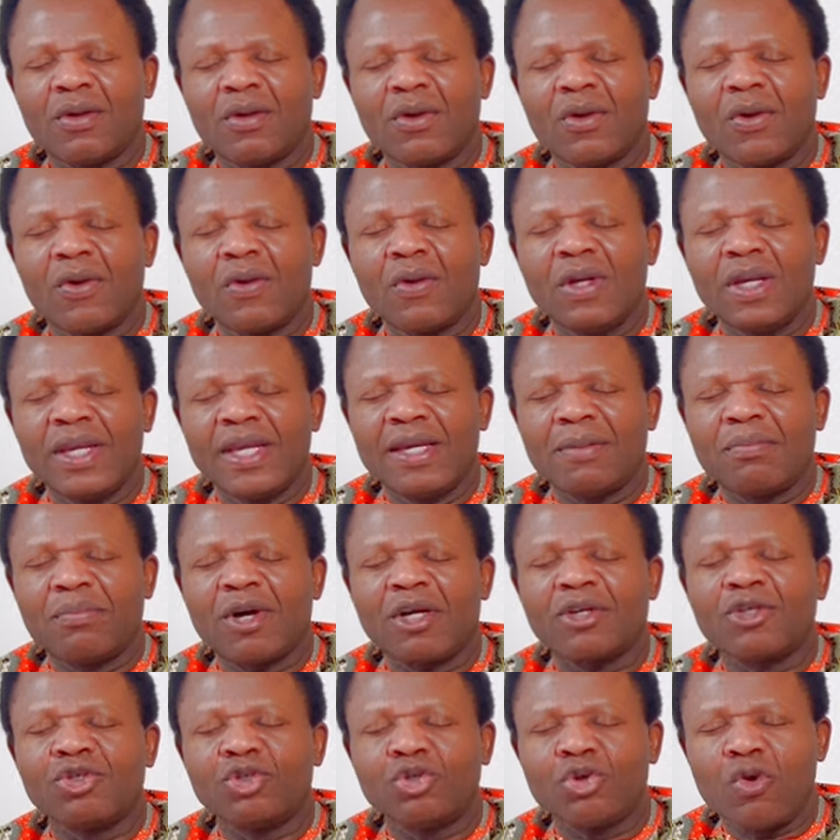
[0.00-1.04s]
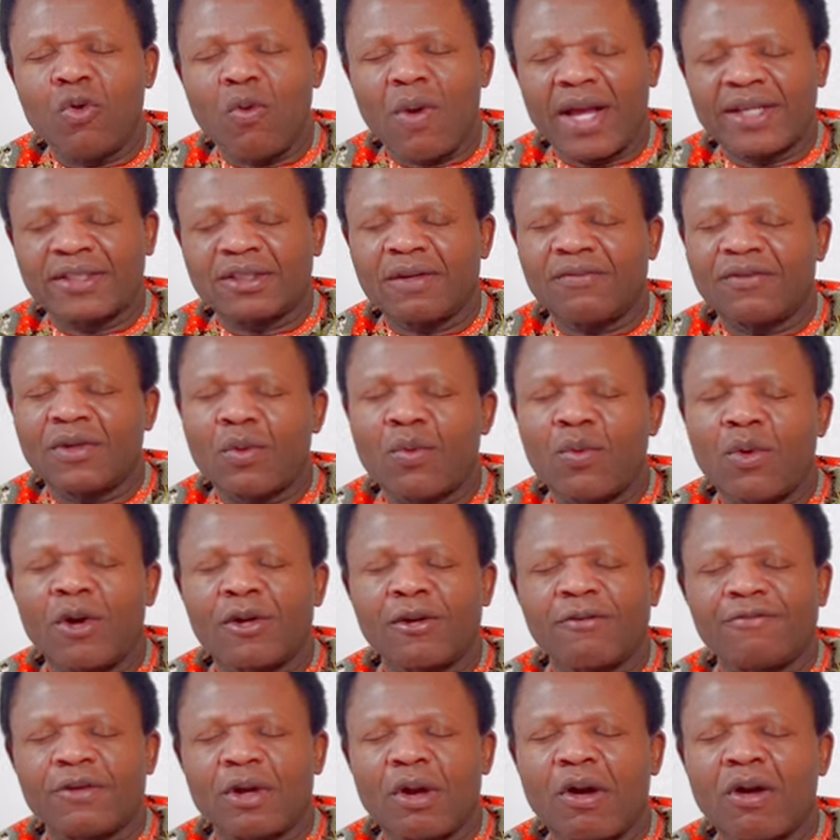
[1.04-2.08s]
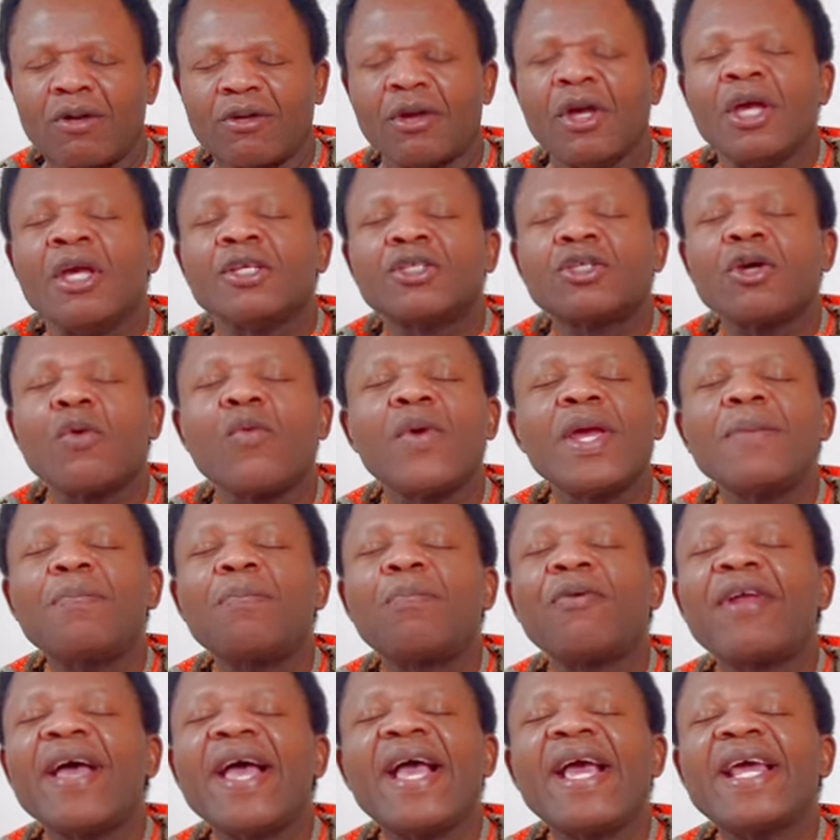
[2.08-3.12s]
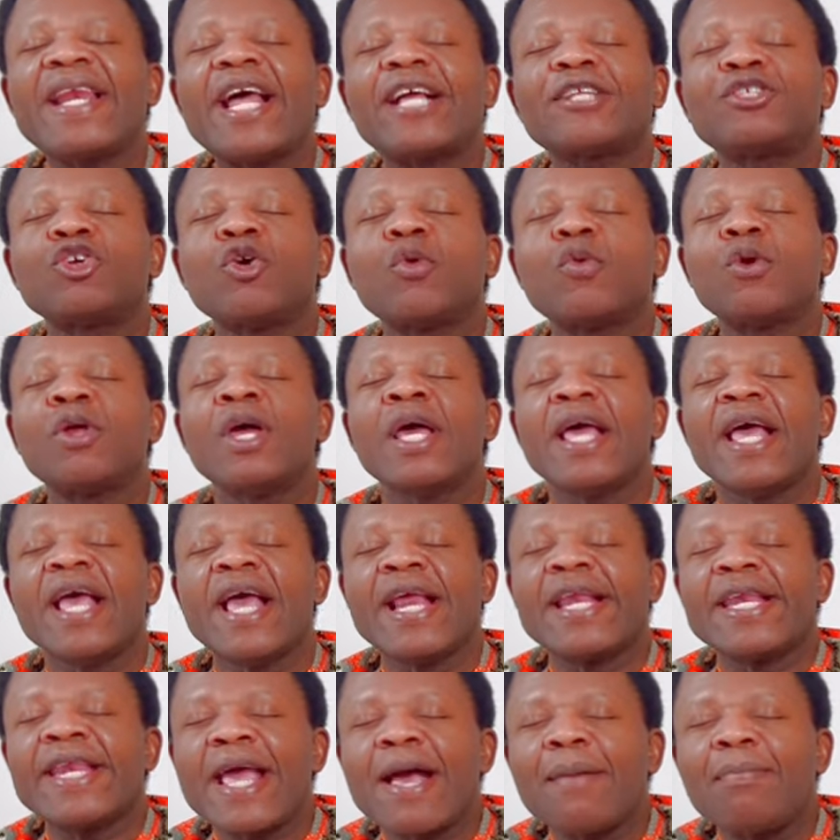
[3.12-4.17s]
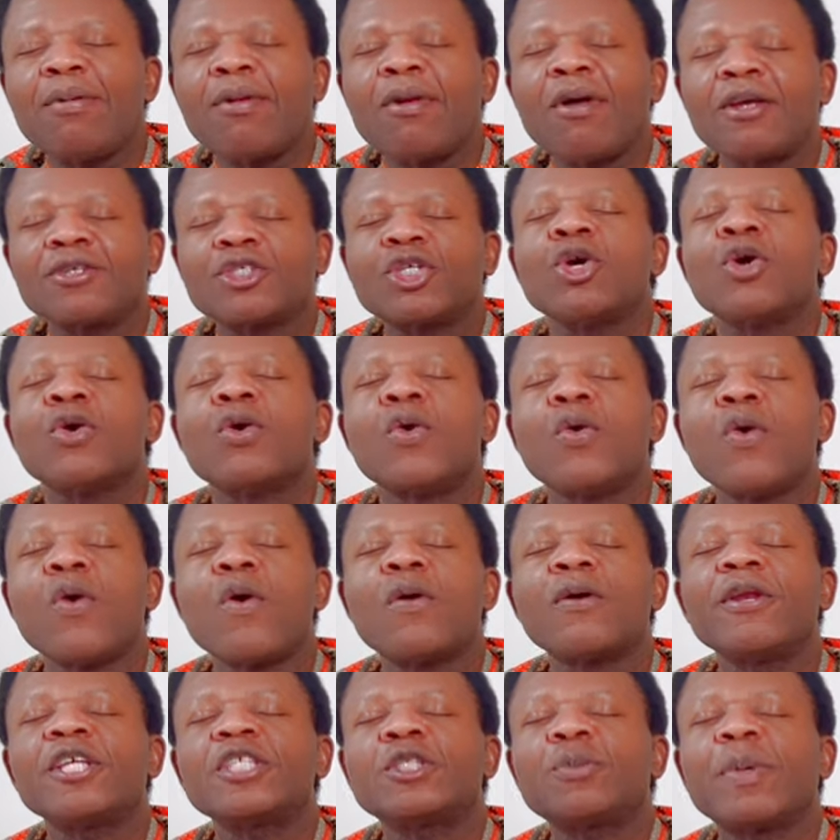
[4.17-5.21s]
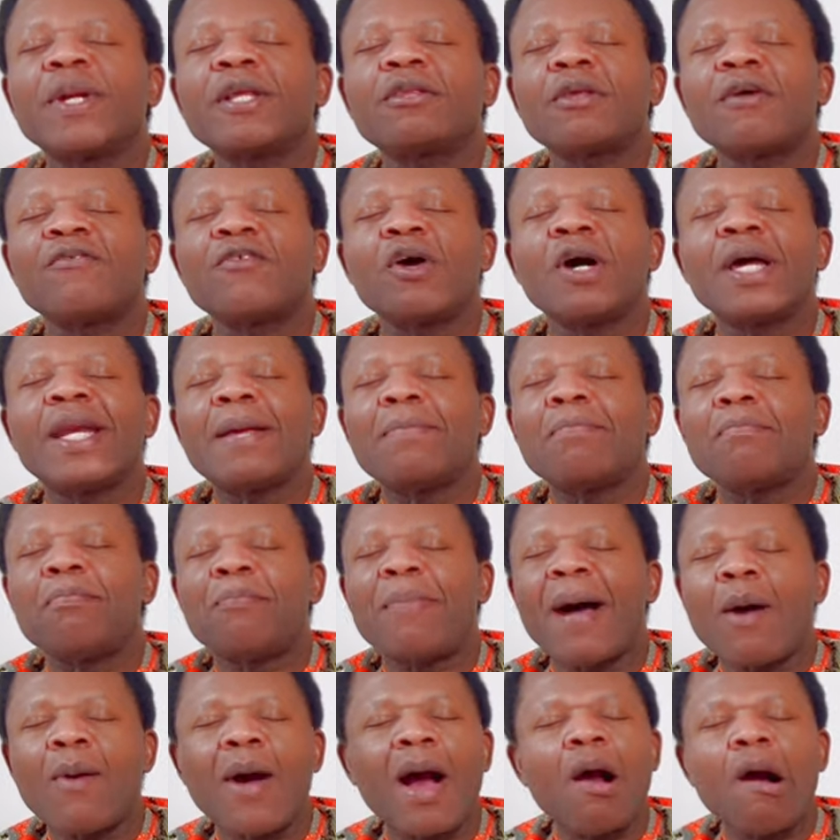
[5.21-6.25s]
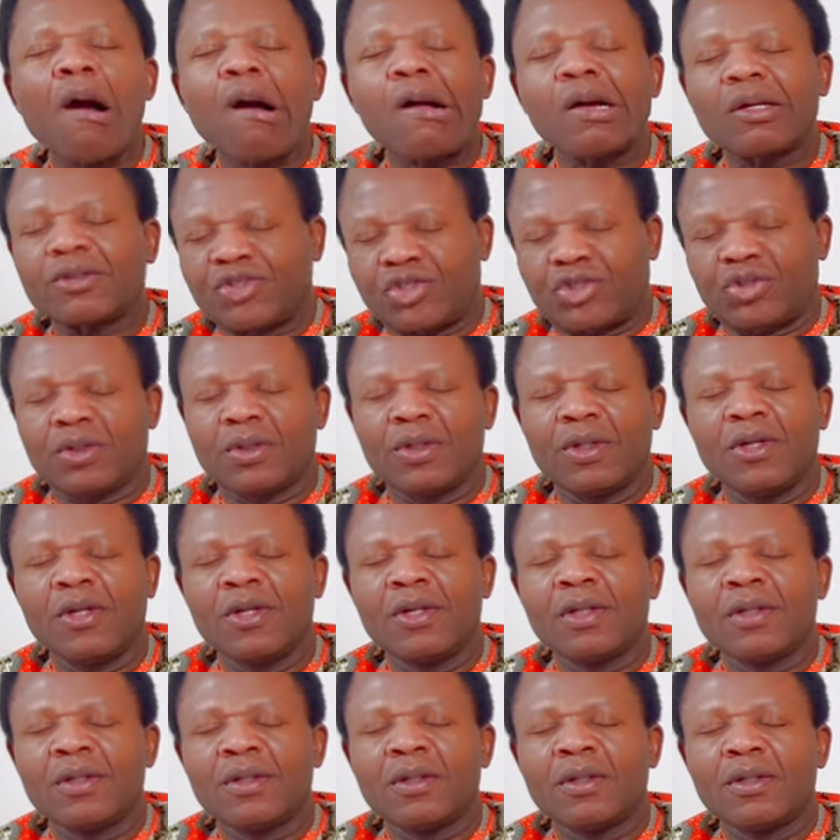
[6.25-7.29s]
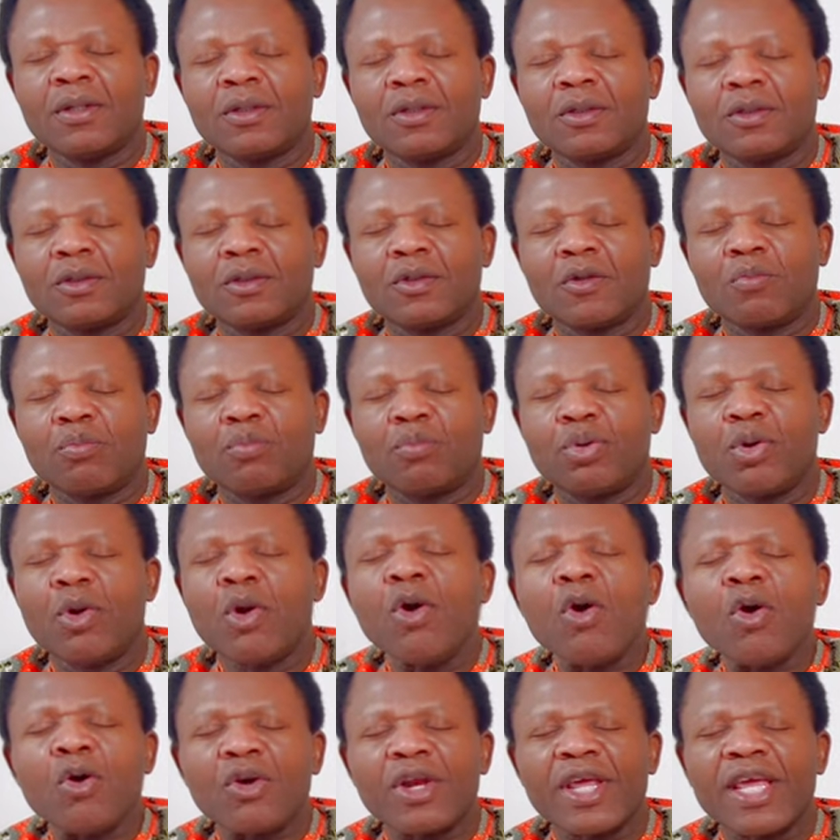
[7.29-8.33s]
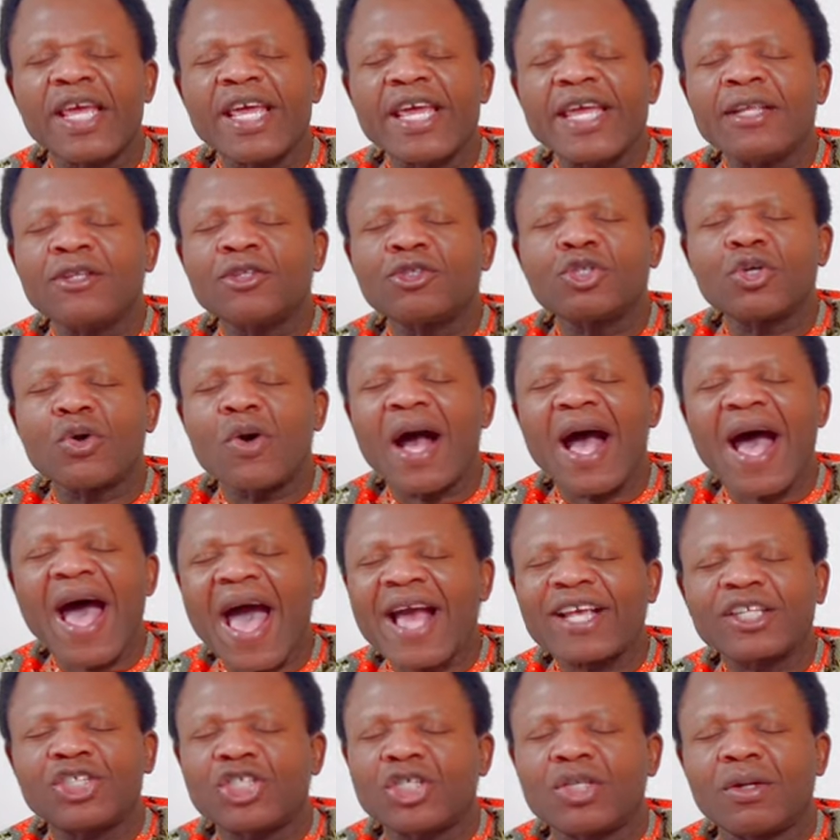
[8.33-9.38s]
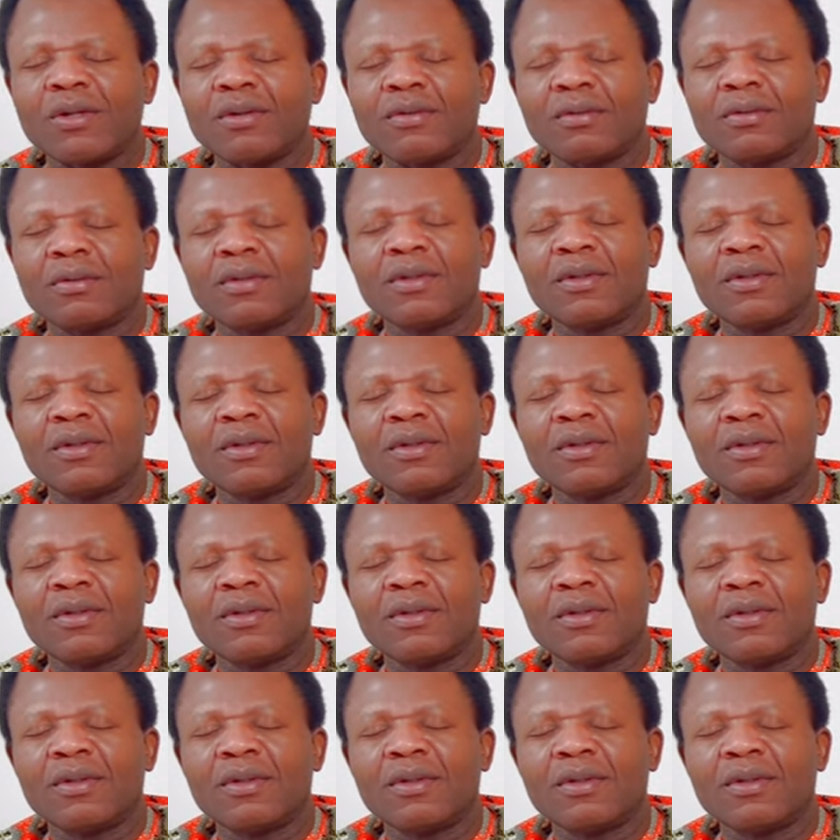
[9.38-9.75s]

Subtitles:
only, but doers of the word of God. So we pray that you will enable us, Holy Spirit of God, empower us to pull into action